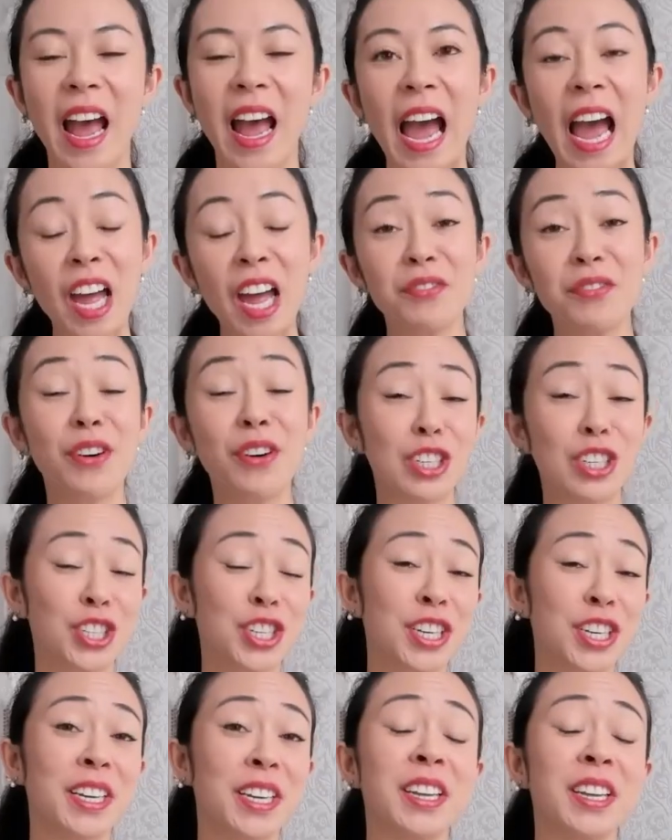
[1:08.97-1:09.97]

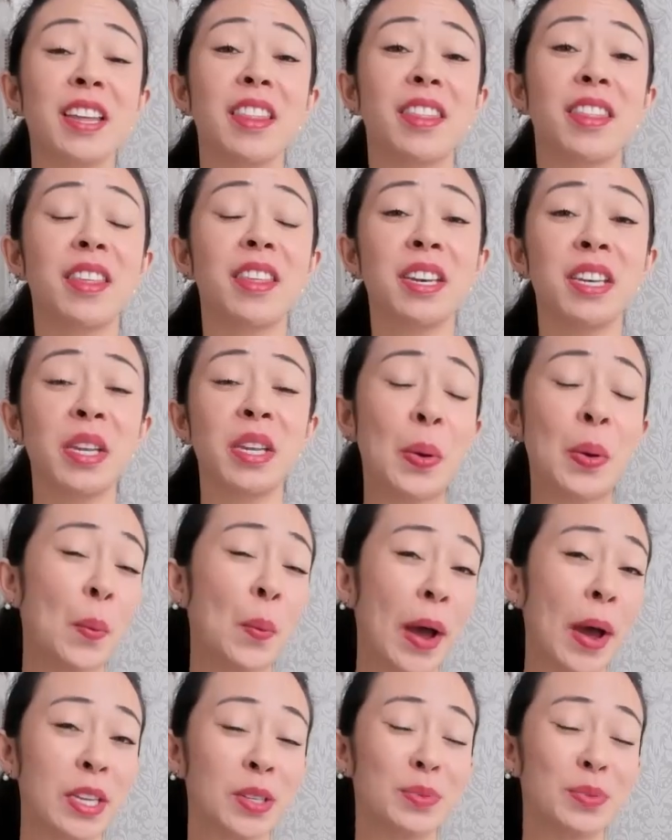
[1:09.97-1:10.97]
Unfortunately, the
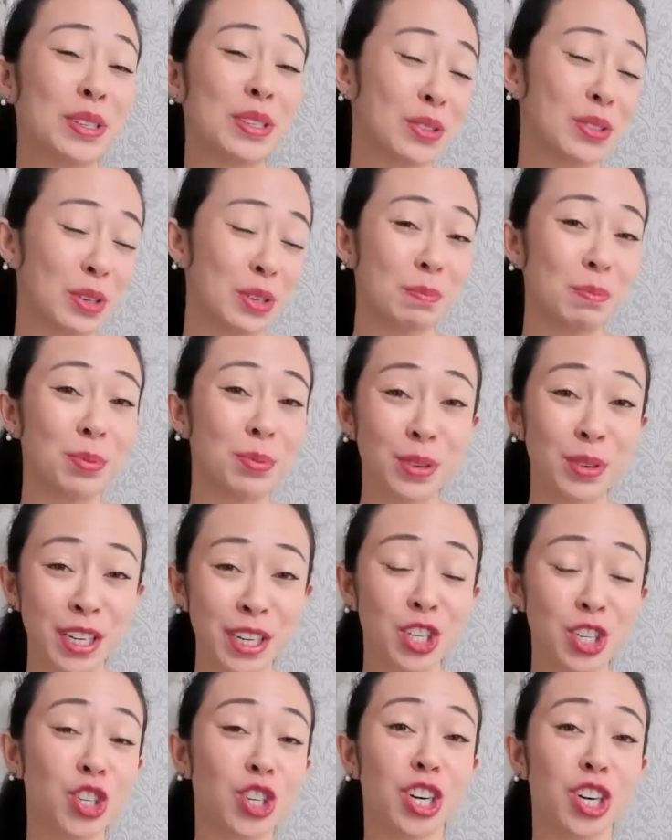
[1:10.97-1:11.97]
device was not
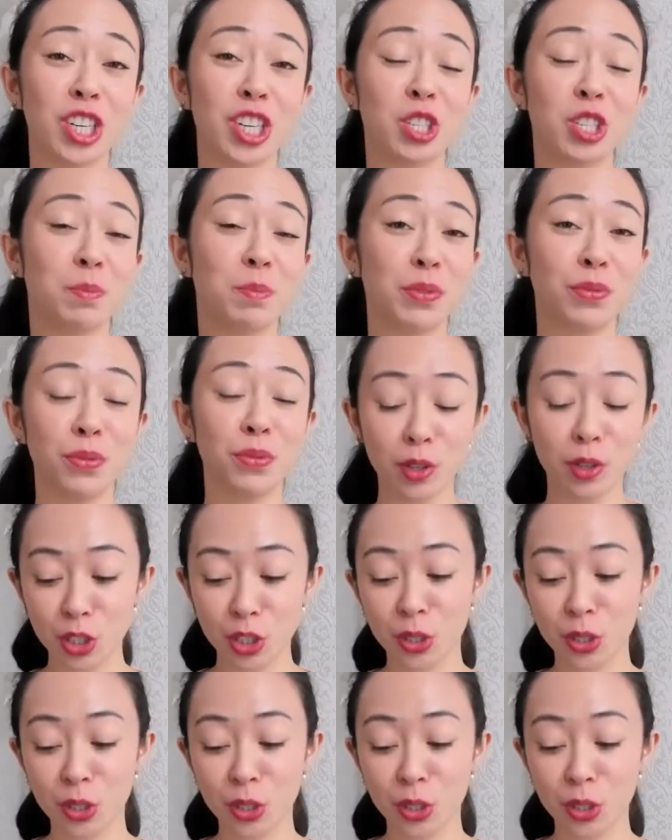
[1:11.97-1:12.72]
pre-charged before,